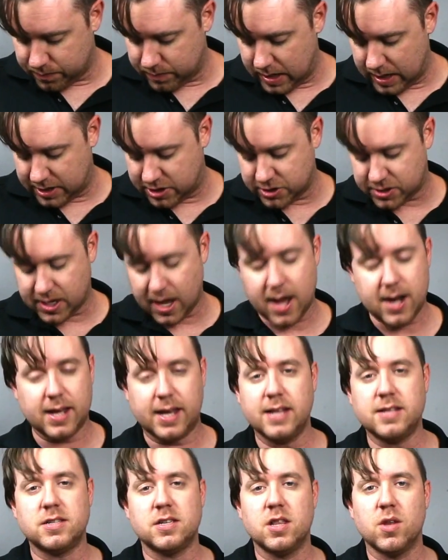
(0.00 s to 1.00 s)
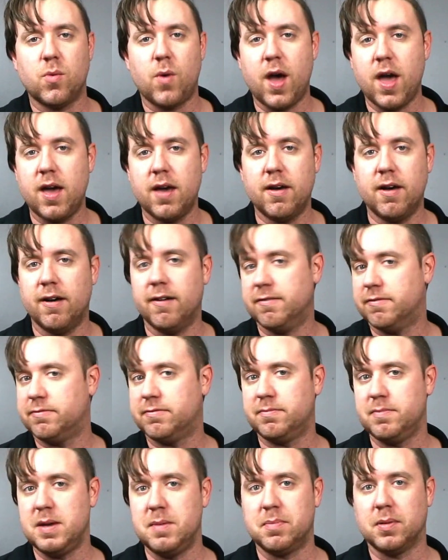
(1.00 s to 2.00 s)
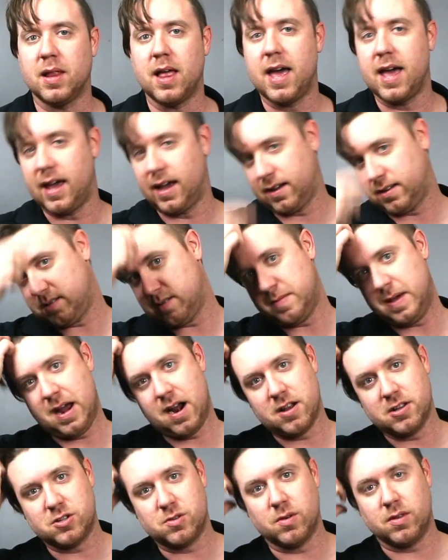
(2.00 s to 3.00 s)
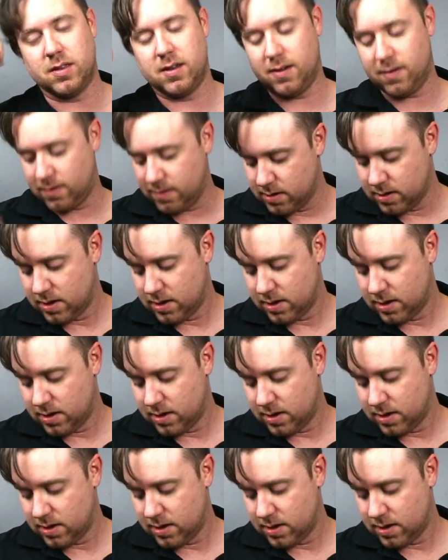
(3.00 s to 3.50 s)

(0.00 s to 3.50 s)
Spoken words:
it just kind of gets in the way of me playing, to be honest with you.